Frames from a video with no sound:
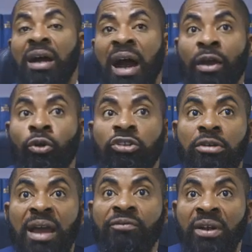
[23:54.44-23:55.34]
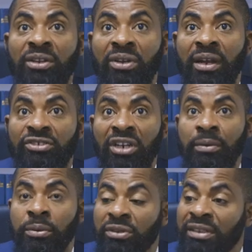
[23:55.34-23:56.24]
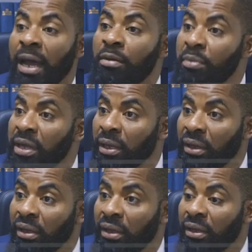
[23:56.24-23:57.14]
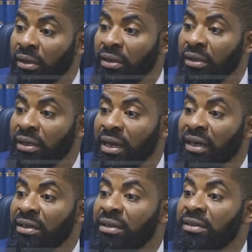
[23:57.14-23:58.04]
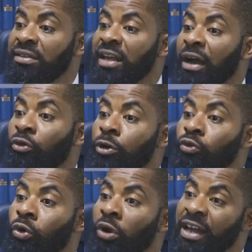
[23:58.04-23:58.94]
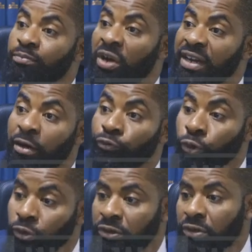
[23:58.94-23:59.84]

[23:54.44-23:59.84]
I go to my village on election day, people tell me that they are going to collect money and vote